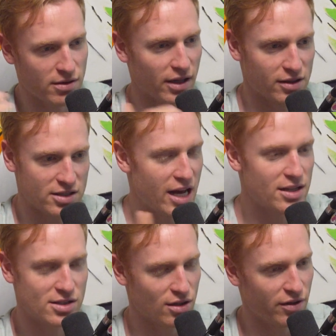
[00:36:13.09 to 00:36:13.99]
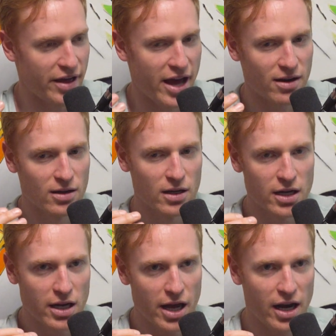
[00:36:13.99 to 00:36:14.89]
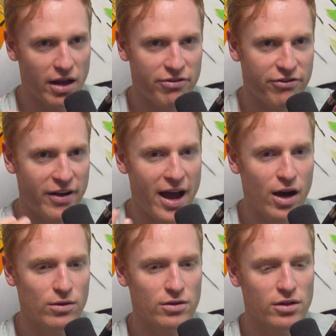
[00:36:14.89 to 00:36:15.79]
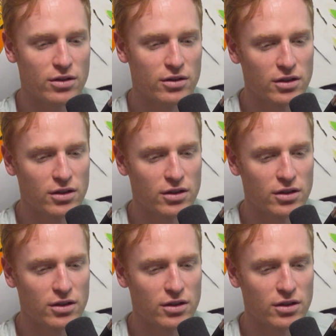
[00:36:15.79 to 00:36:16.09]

like the tents and all that. Mm-hmm. And I found